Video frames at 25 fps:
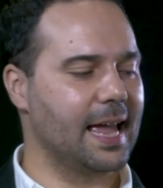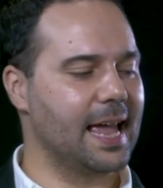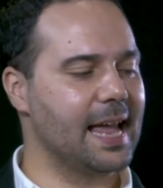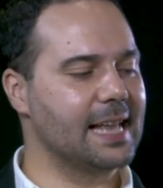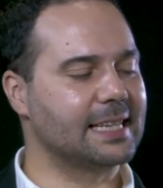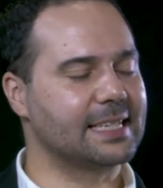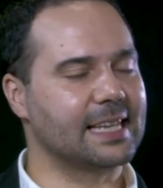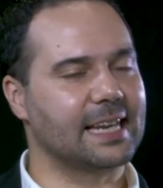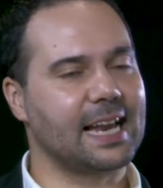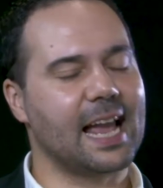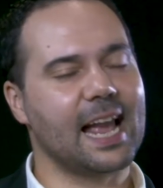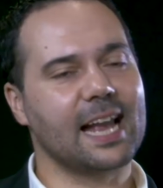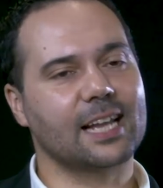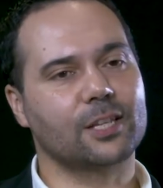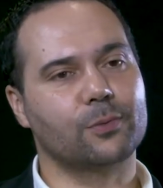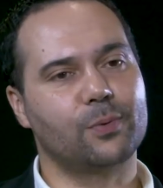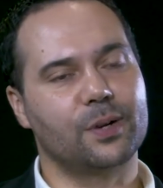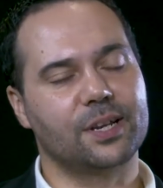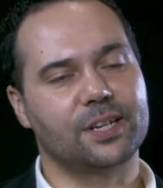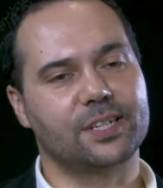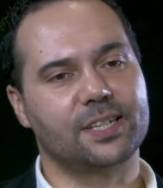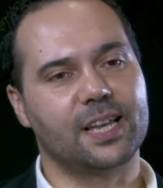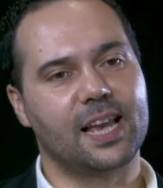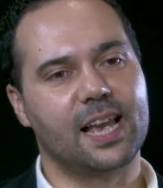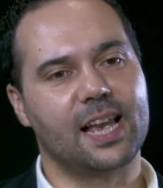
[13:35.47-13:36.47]
It's an act
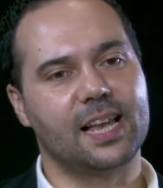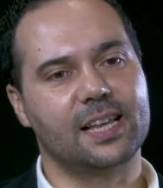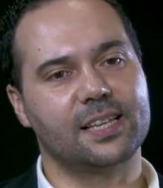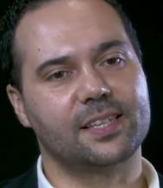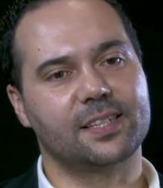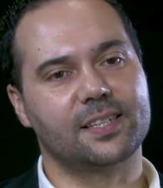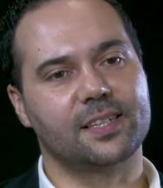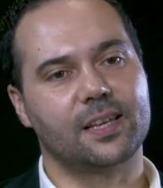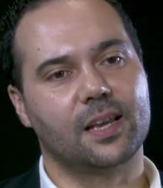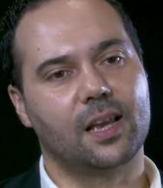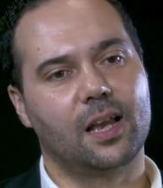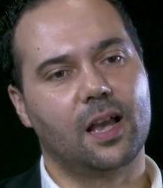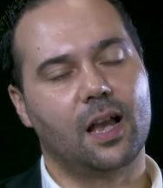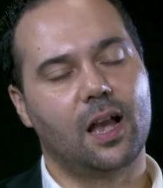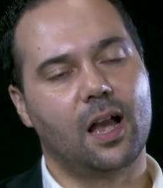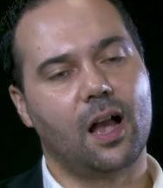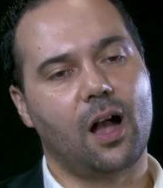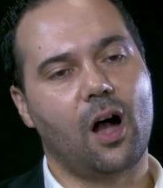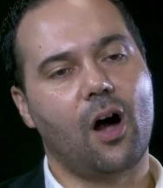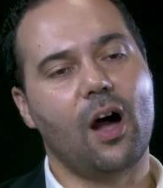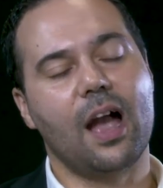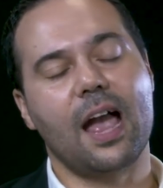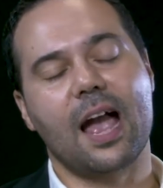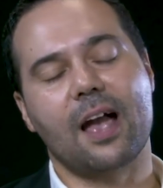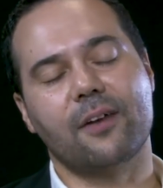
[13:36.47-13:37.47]
which says,
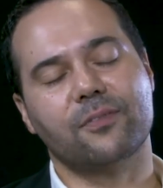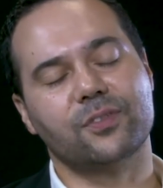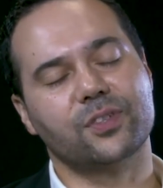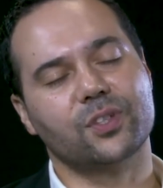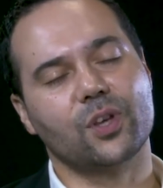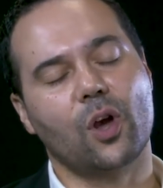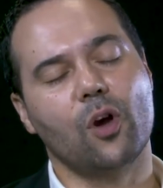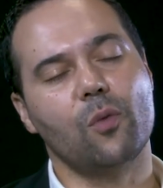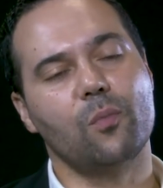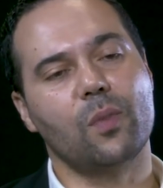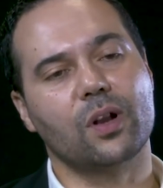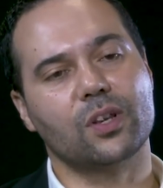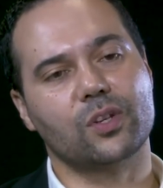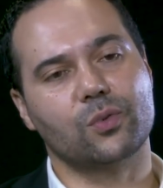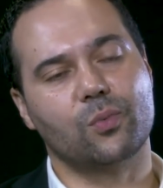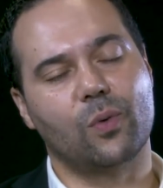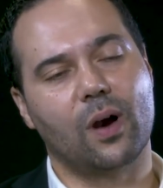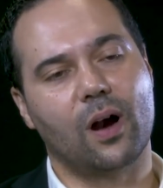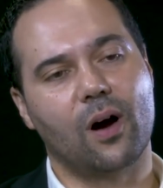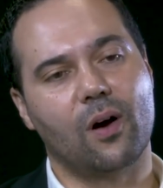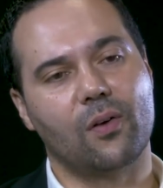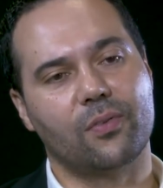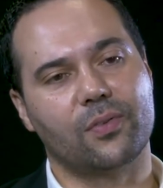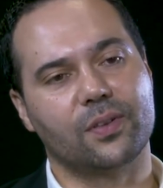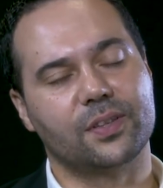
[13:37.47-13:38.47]
I have so much
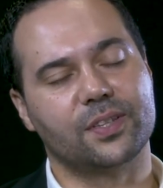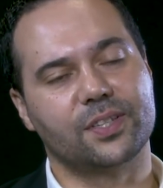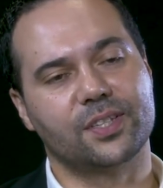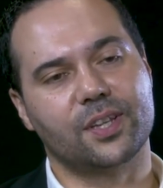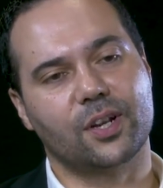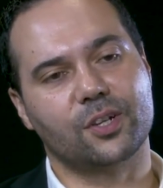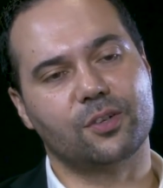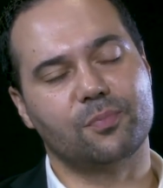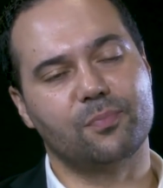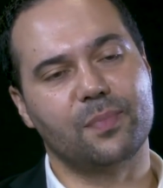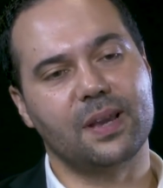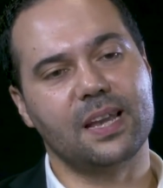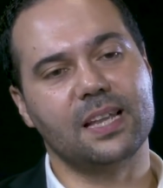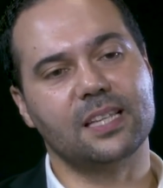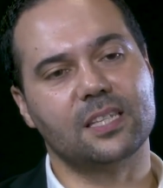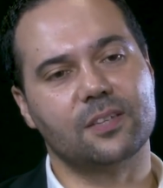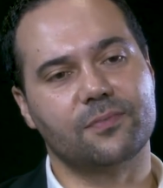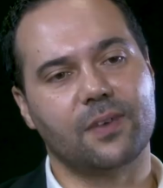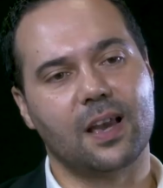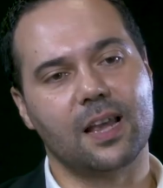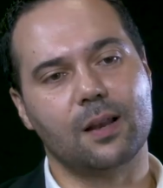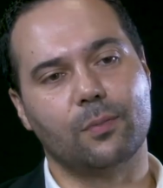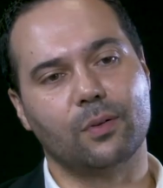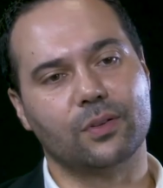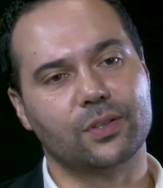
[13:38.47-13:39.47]
wealth and such means
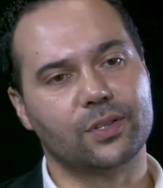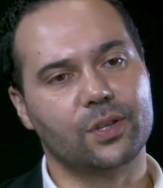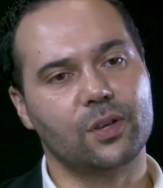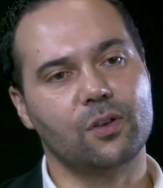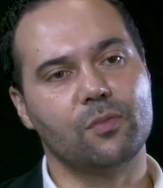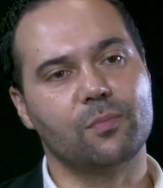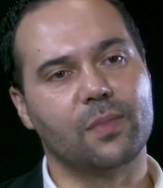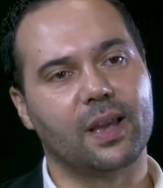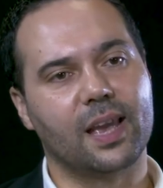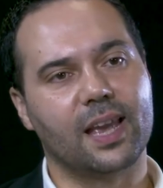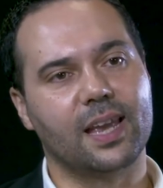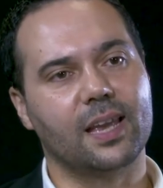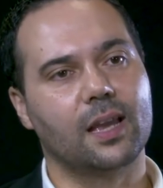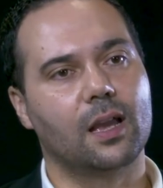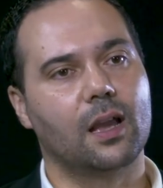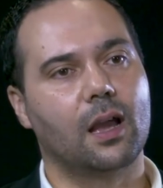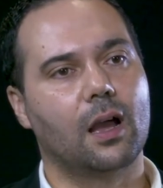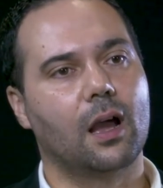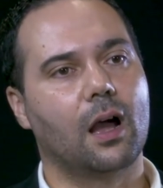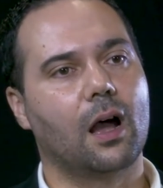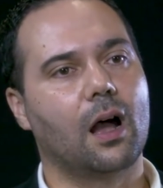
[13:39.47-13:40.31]
available to me,